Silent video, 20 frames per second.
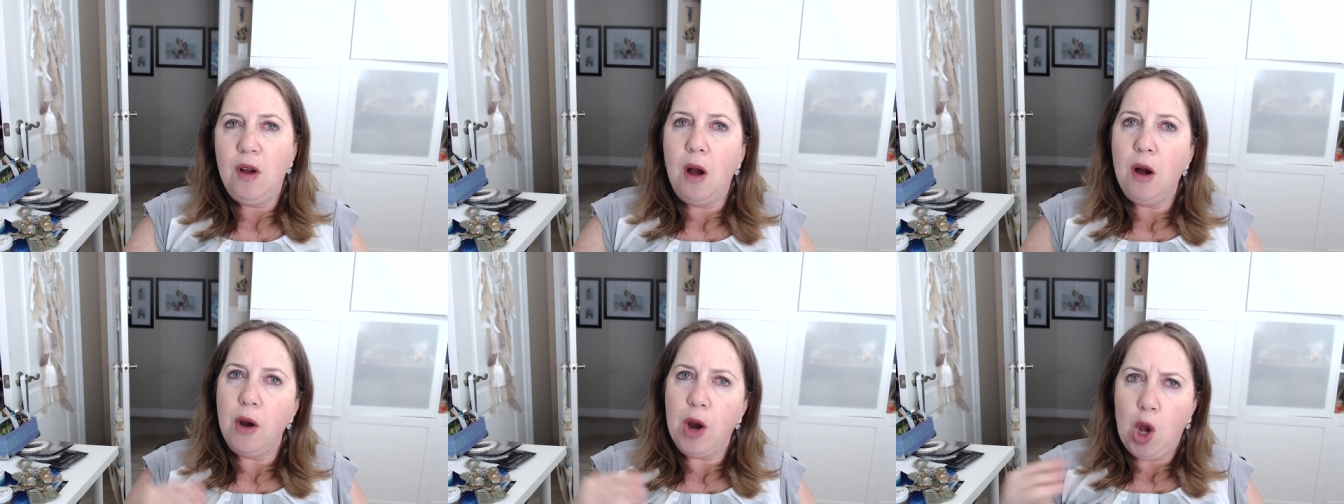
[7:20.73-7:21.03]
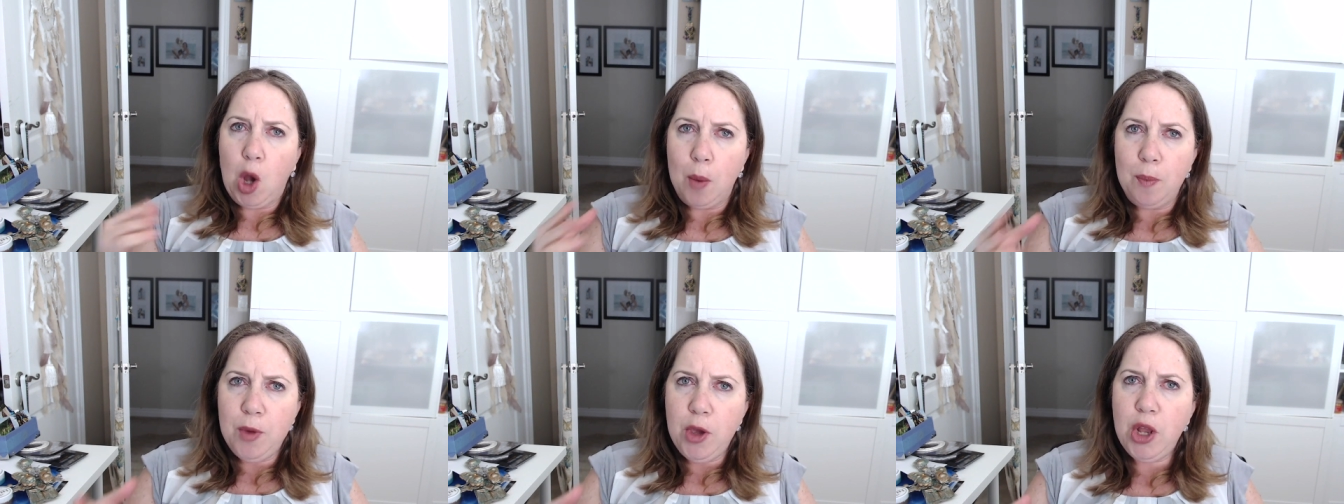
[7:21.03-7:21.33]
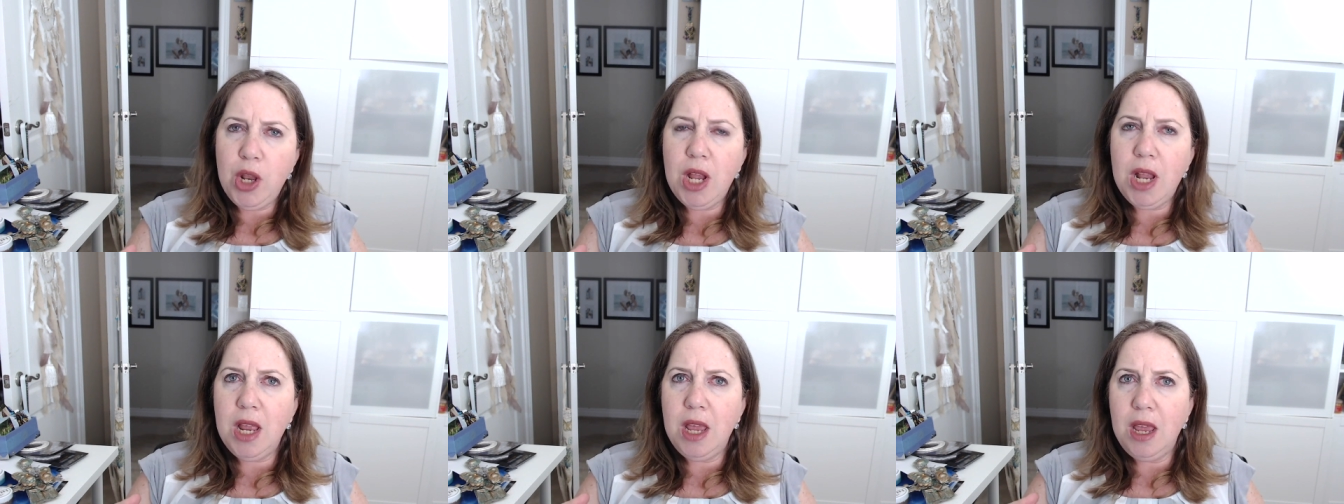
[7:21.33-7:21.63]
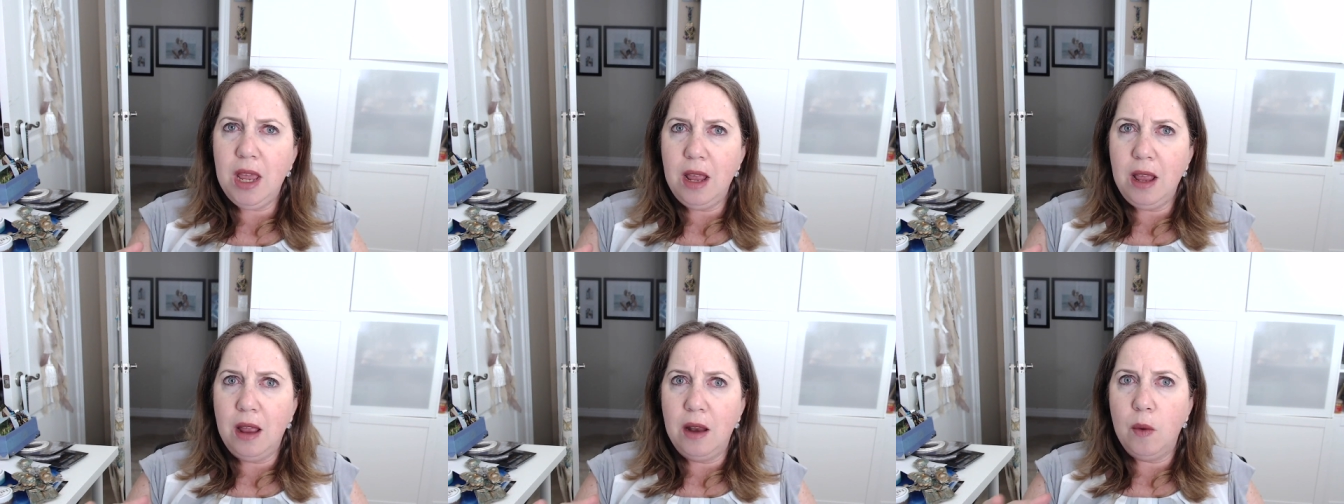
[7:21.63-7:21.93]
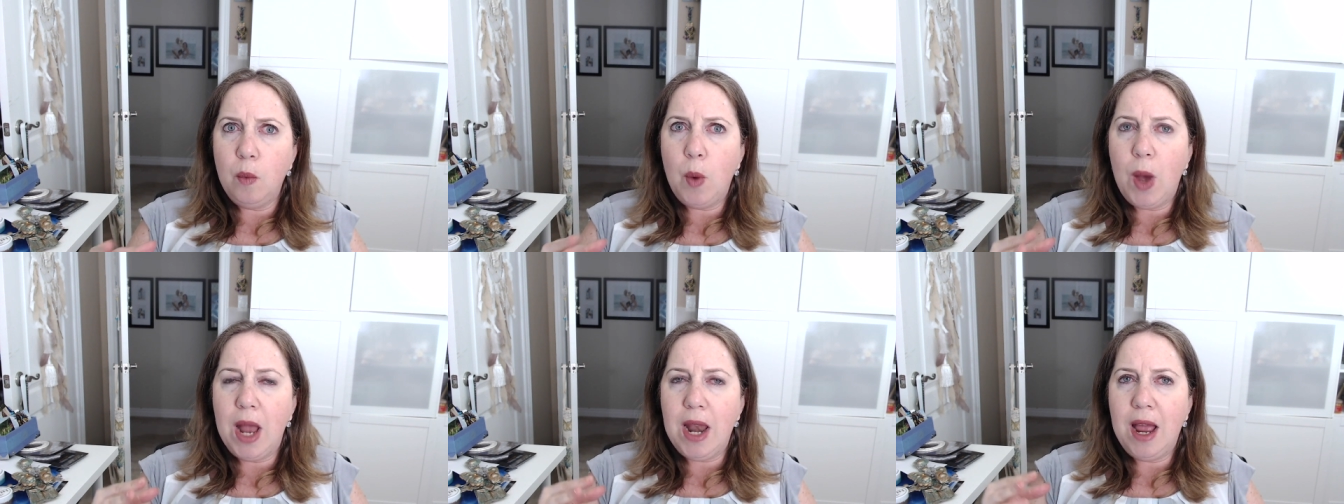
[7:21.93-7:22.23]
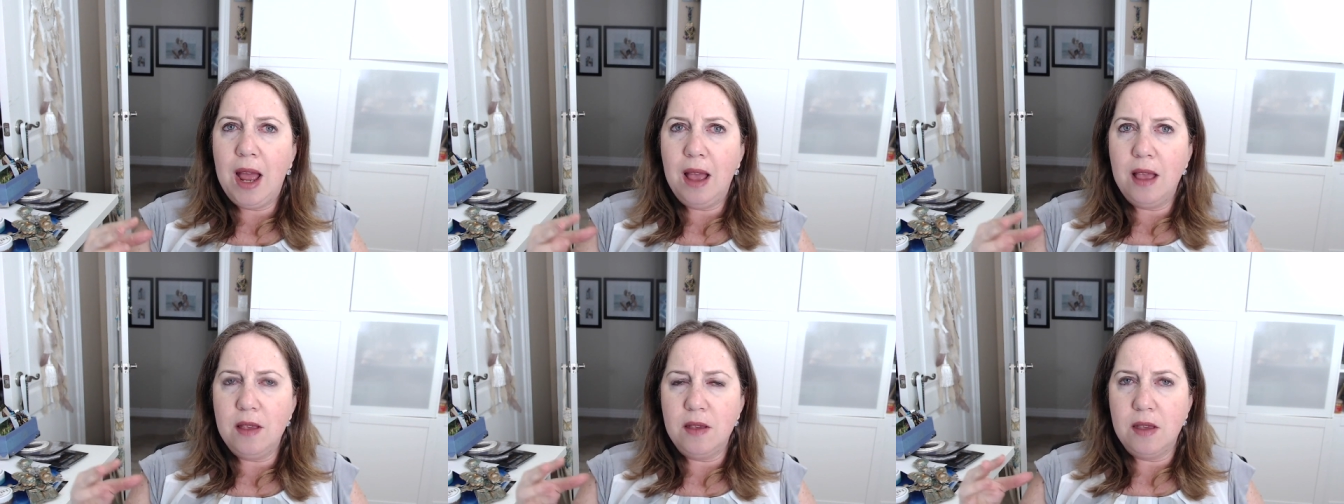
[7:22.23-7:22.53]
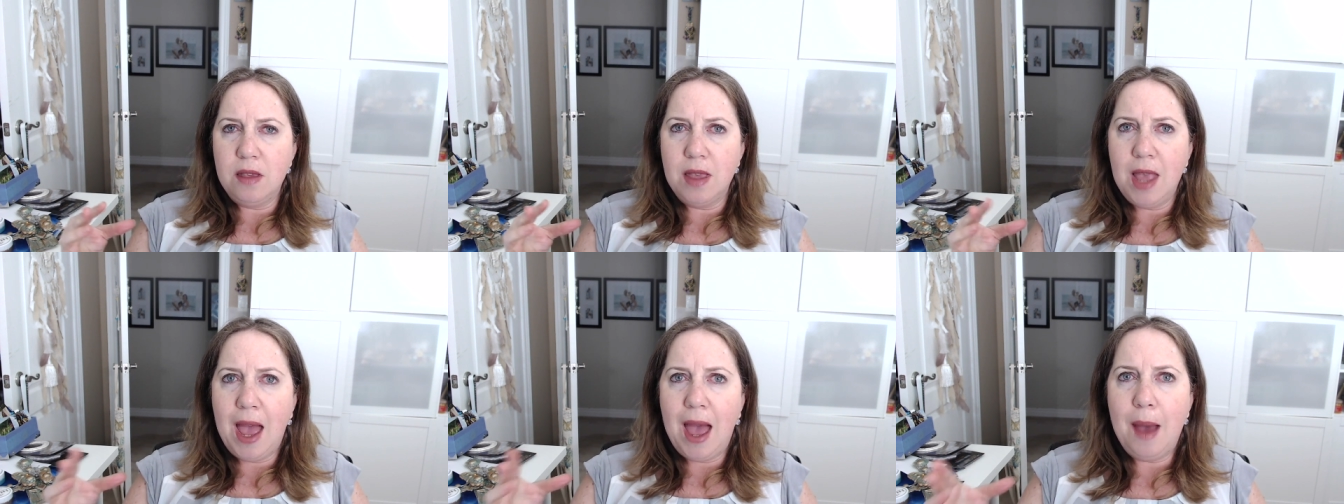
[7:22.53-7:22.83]
our community and what
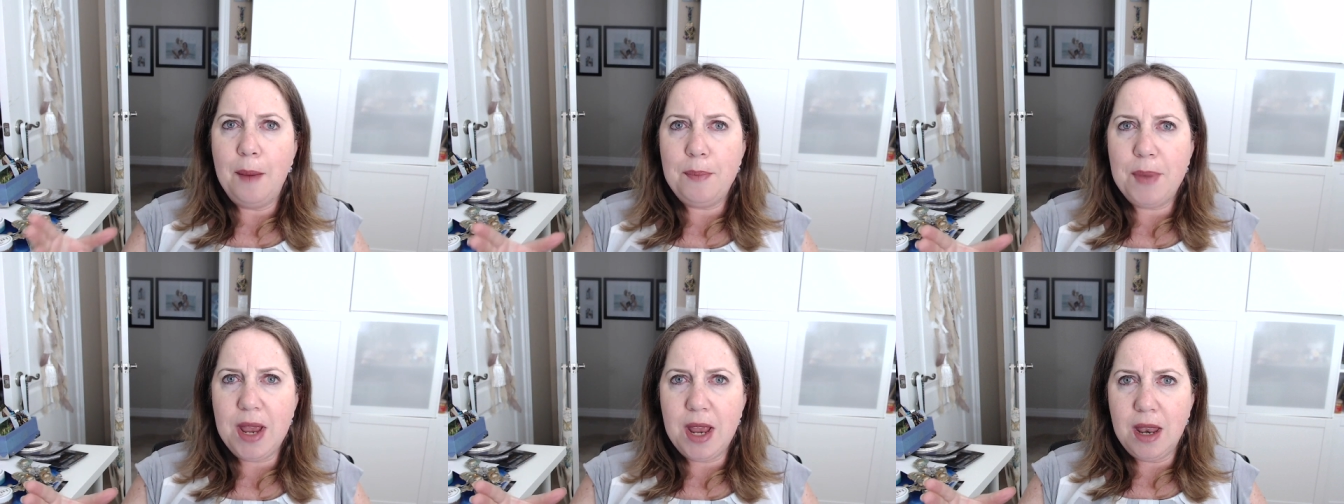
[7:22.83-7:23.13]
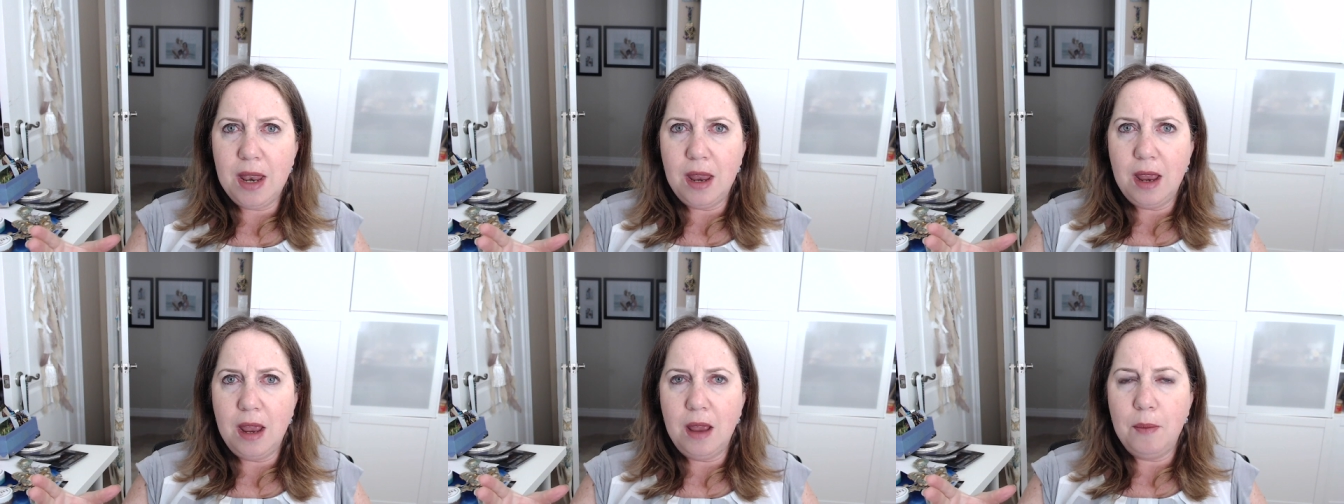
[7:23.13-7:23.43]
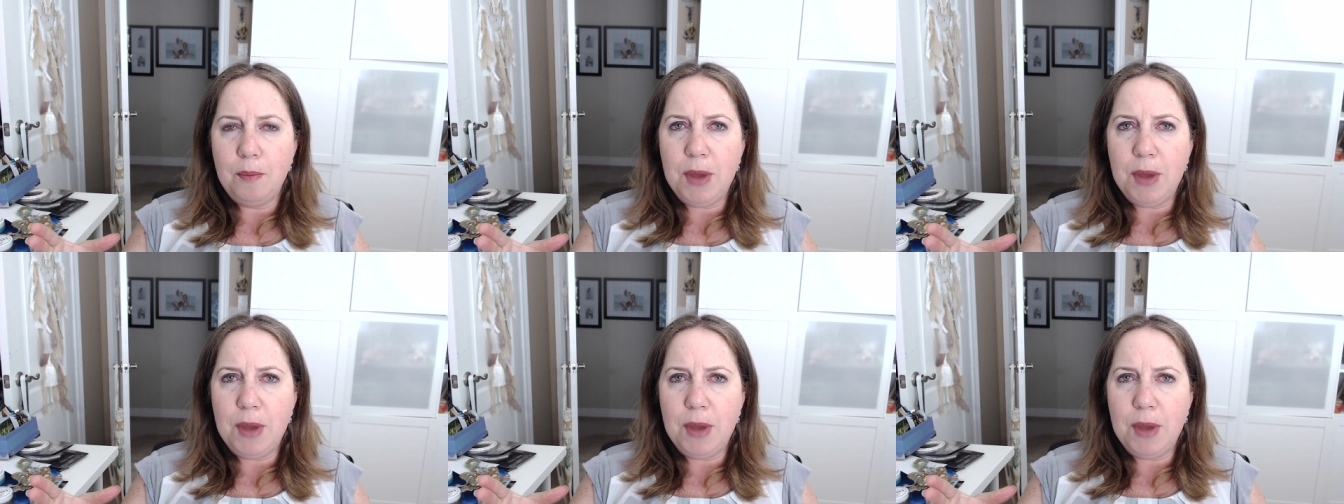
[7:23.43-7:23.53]
has happened